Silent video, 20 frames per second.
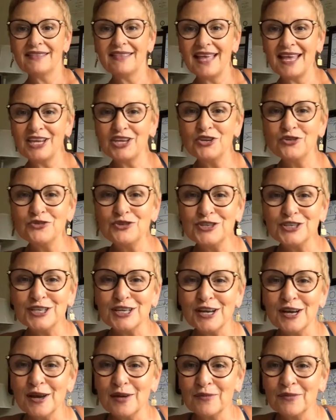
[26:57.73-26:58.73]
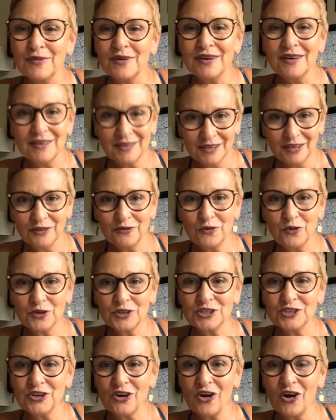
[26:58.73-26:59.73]
Thank you, Jim. Look forward
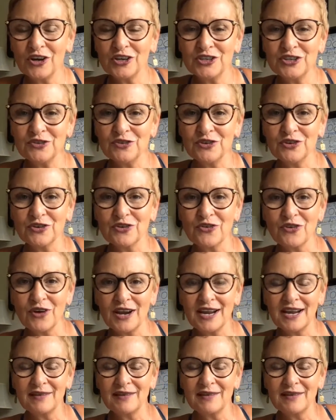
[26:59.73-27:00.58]
to talking to you. You're a great